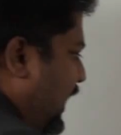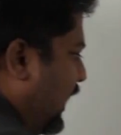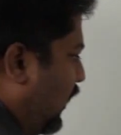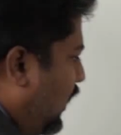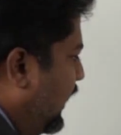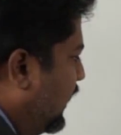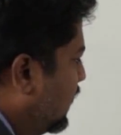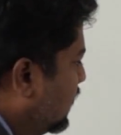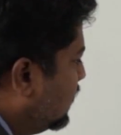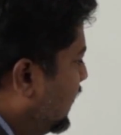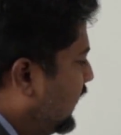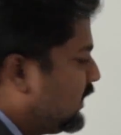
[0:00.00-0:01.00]
we are drawing,
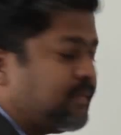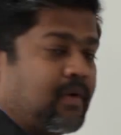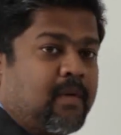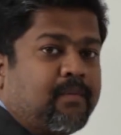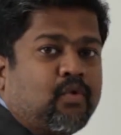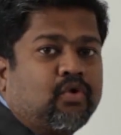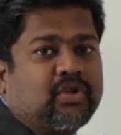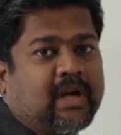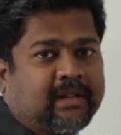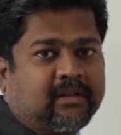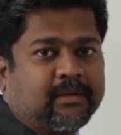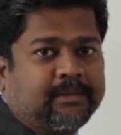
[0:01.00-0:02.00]
that is from
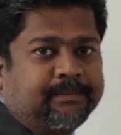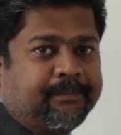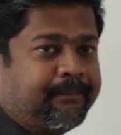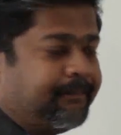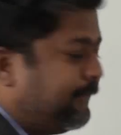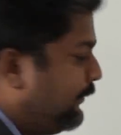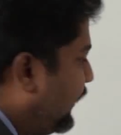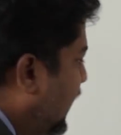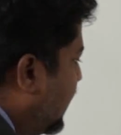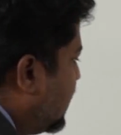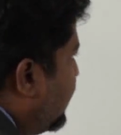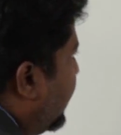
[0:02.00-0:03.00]
Gujarat. That is